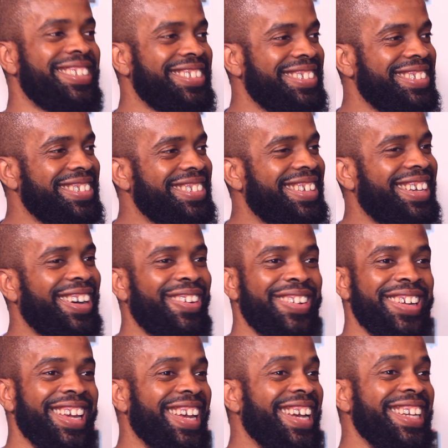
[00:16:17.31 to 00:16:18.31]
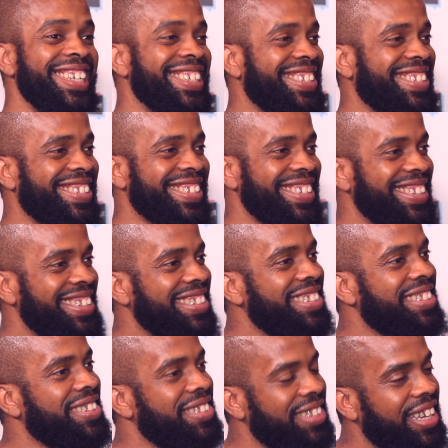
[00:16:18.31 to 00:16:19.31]
become social
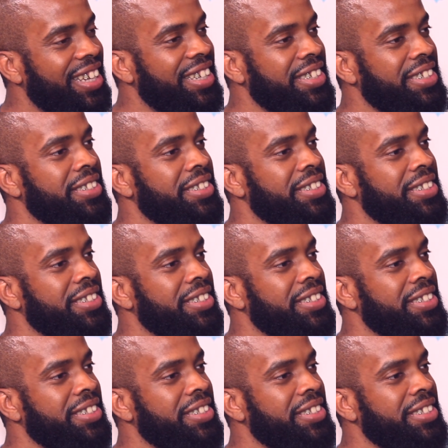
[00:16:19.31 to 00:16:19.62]
workers? Why do